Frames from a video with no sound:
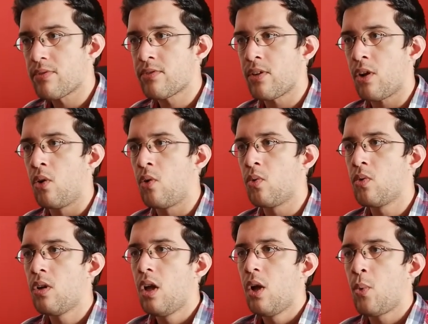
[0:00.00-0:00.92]
So
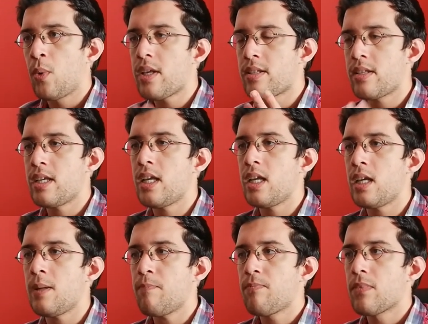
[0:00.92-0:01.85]
we
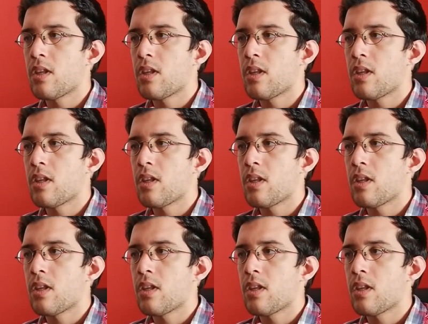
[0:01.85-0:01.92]
see